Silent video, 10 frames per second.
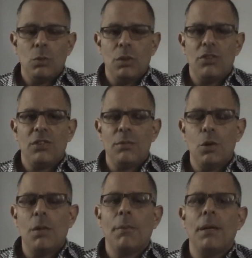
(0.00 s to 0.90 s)
you will see
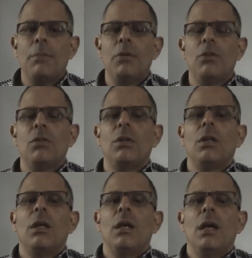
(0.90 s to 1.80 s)
mobile payments
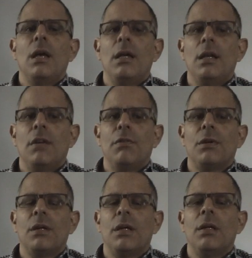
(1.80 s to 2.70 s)
in
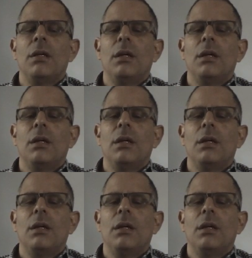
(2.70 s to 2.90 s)
Africa